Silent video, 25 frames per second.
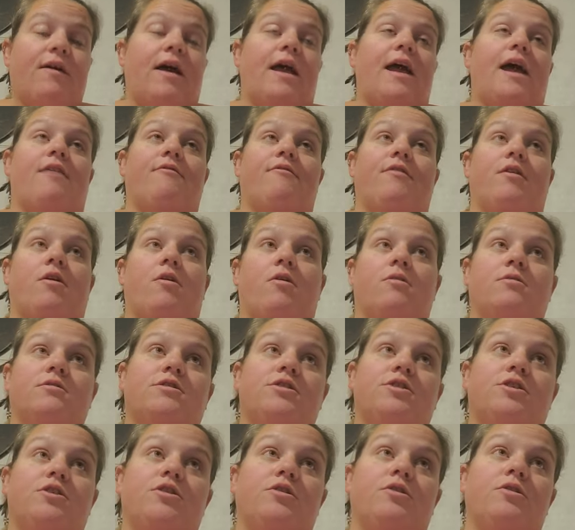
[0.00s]
I have a
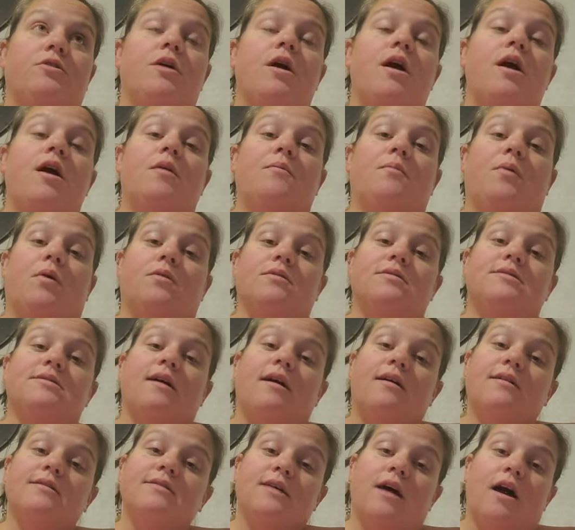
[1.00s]
O2 pulse
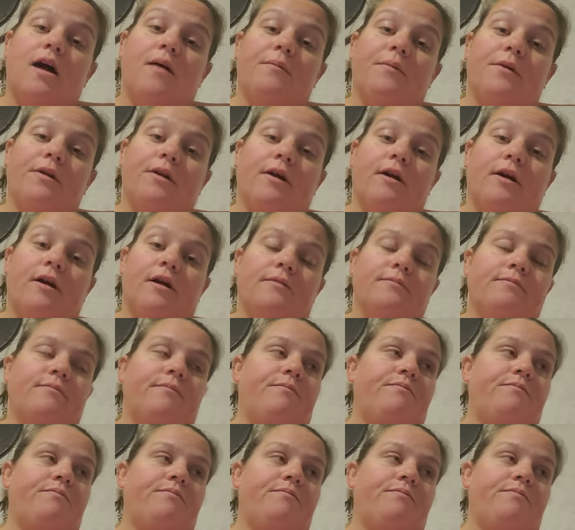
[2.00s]
oximeter.